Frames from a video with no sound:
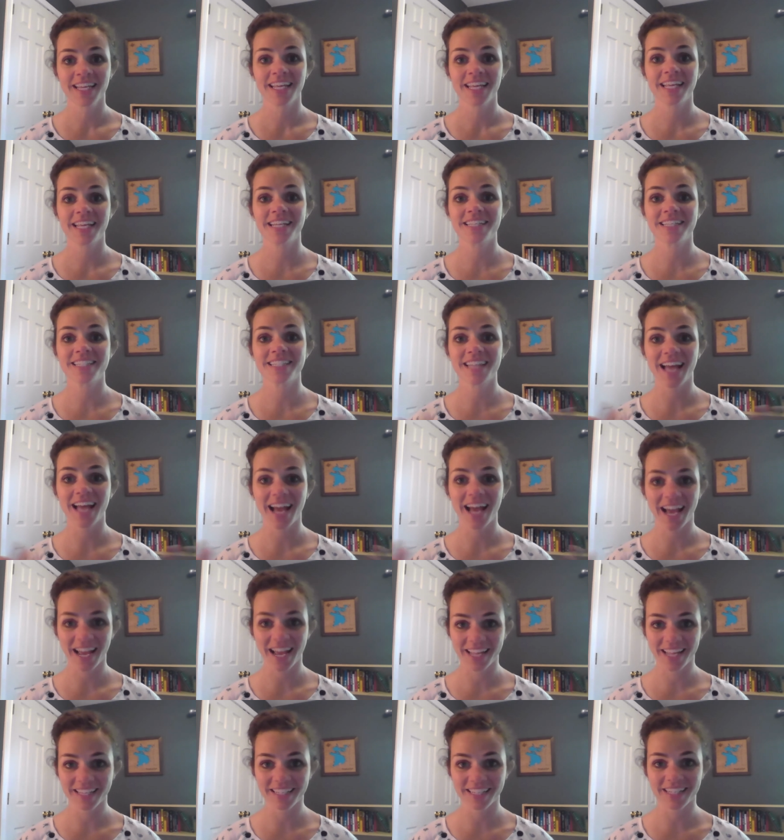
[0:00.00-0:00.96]
is
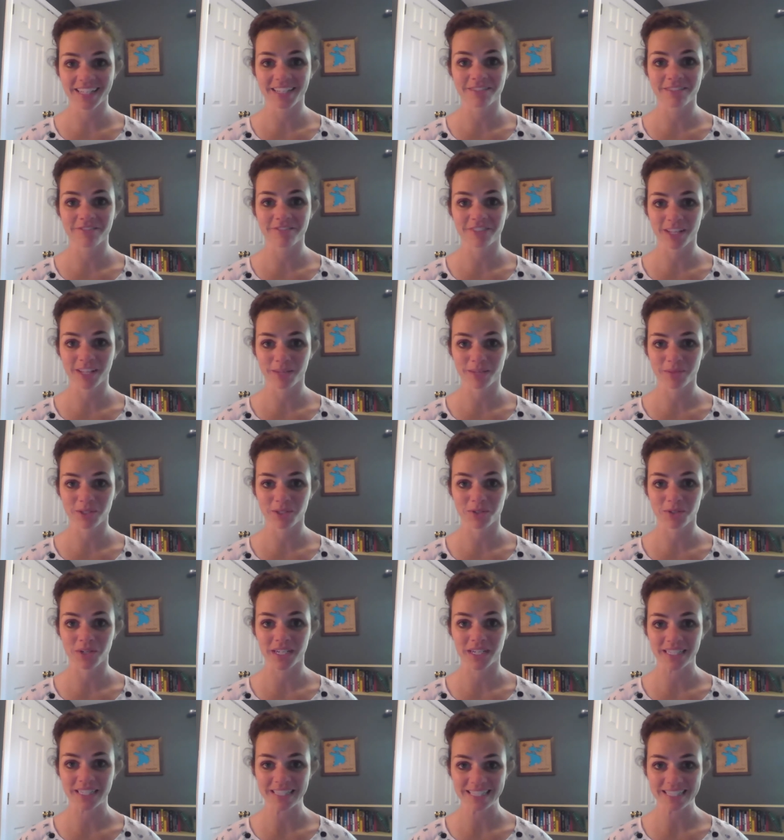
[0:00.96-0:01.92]
highly
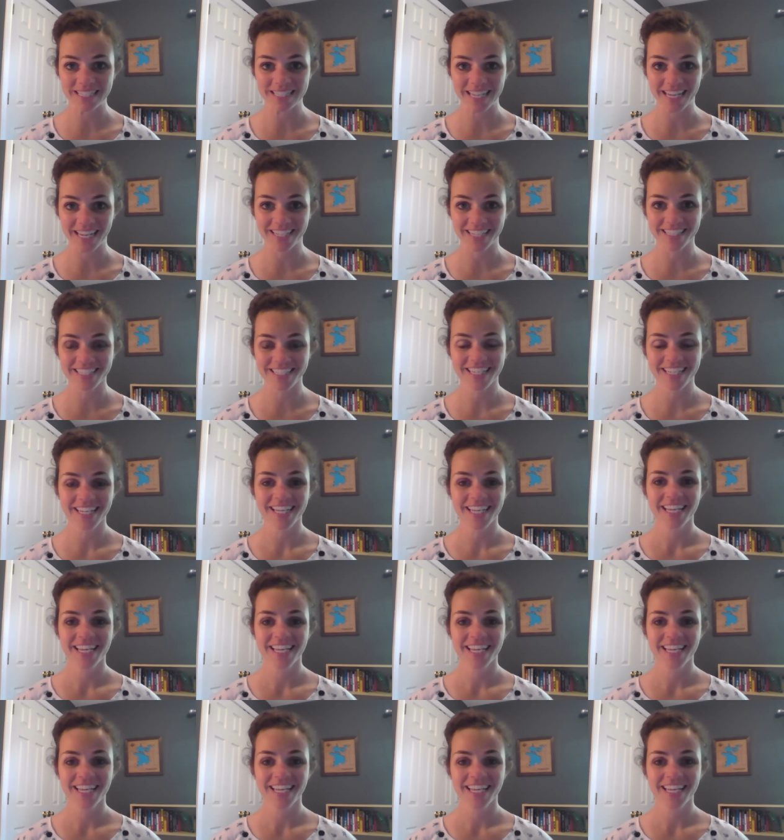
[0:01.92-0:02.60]
inflammatory state.